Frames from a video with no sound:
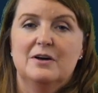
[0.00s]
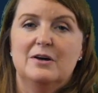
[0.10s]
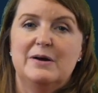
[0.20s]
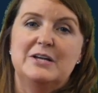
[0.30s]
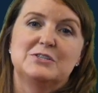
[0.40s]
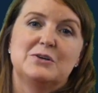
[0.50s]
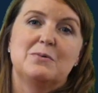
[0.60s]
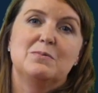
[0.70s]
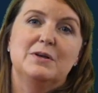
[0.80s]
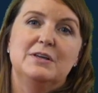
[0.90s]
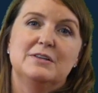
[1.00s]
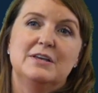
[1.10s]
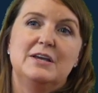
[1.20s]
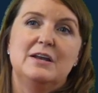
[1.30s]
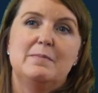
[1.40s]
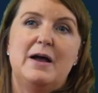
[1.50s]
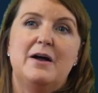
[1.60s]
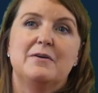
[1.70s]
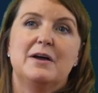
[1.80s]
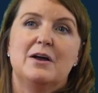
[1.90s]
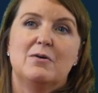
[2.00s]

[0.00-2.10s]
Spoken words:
All right, so really thinking about